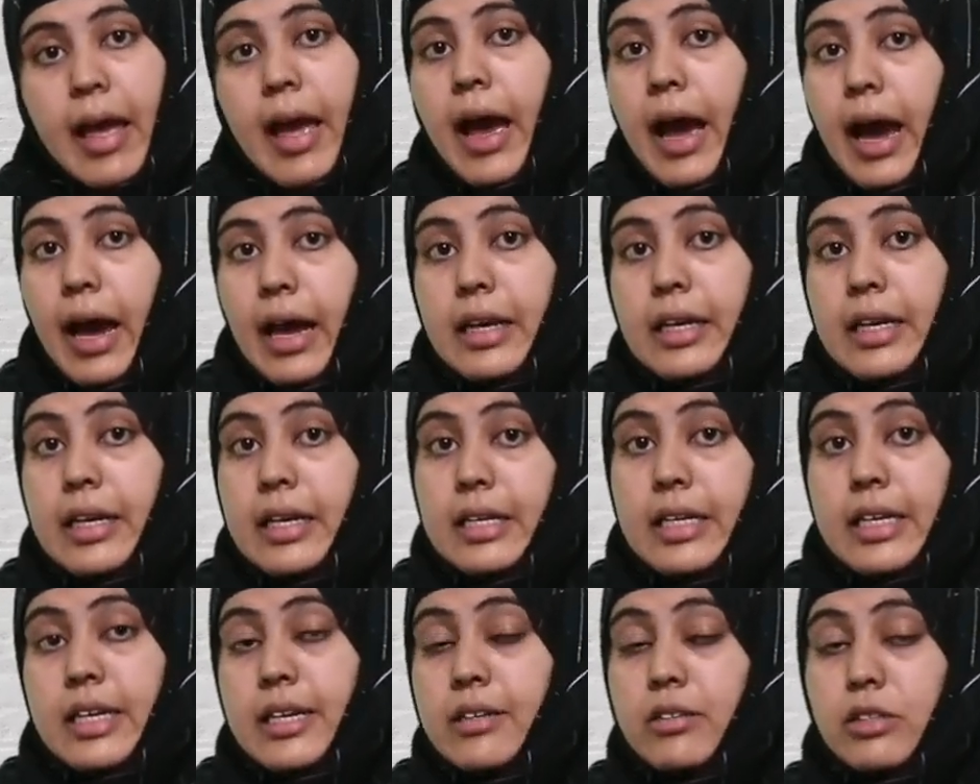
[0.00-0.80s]
and
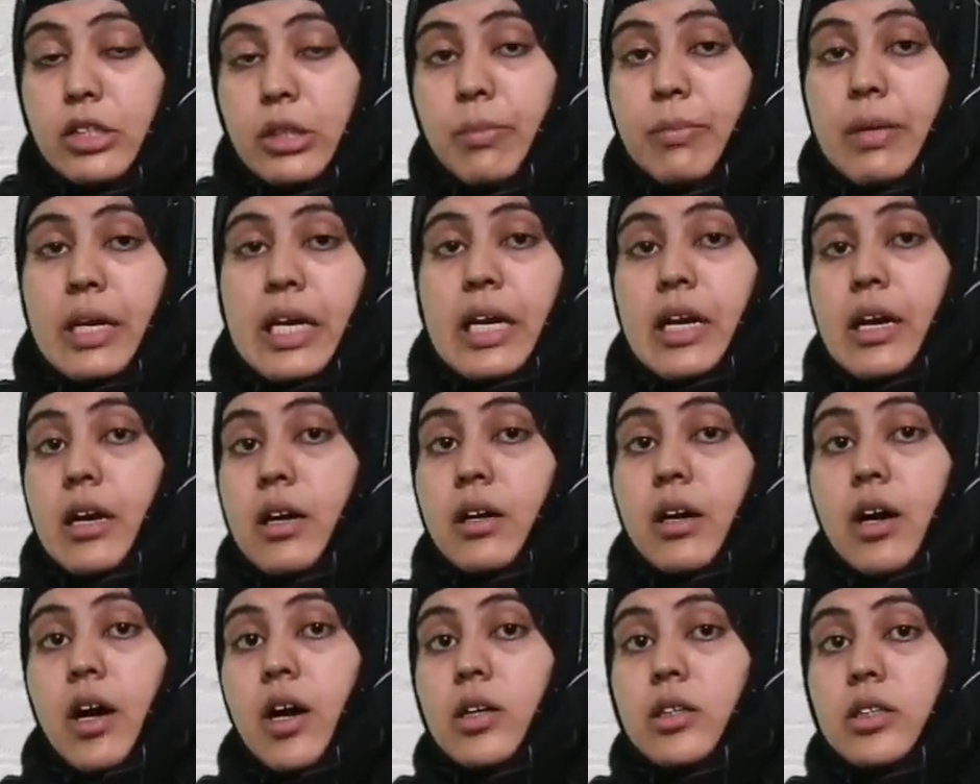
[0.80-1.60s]
it gives me an
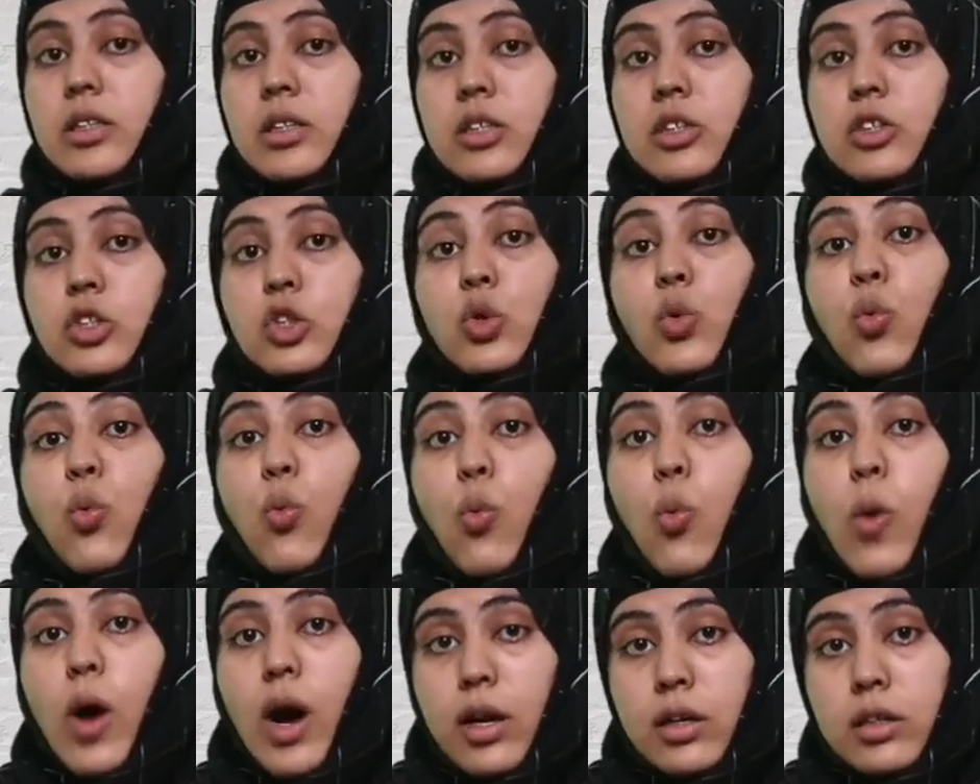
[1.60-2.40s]
answer to
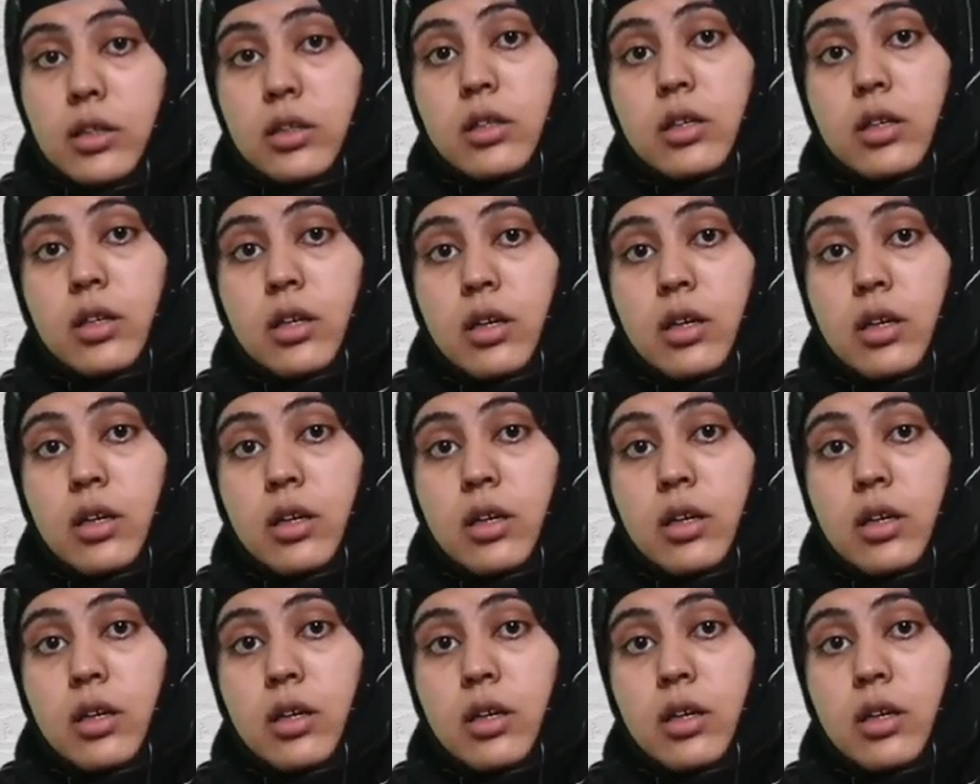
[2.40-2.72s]
what.